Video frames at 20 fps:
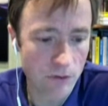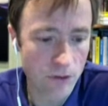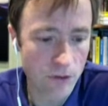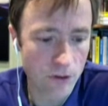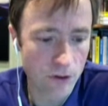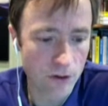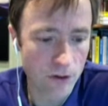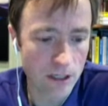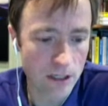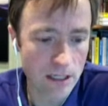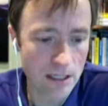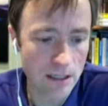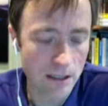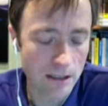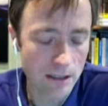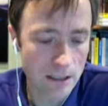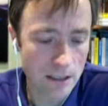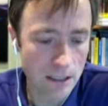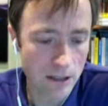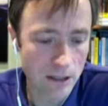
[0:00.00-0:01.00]

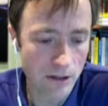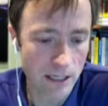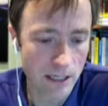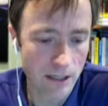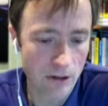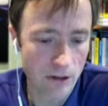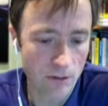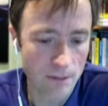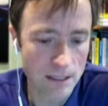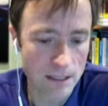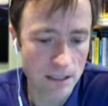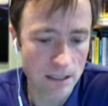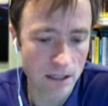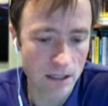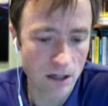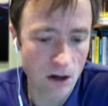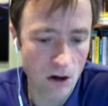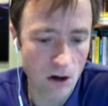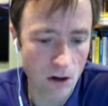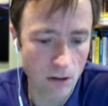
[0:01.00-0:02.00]
30-year increments, and then
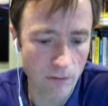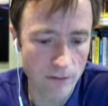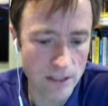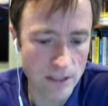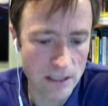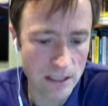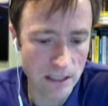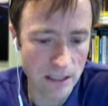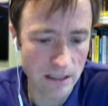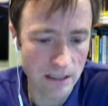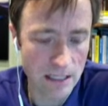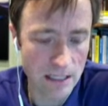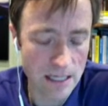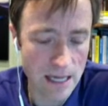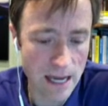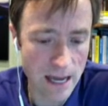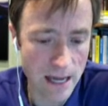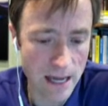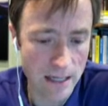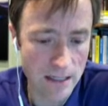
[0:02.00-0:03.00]
all of a sudden at the
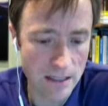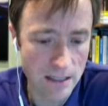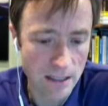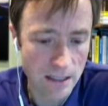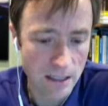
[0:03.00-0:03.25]
end,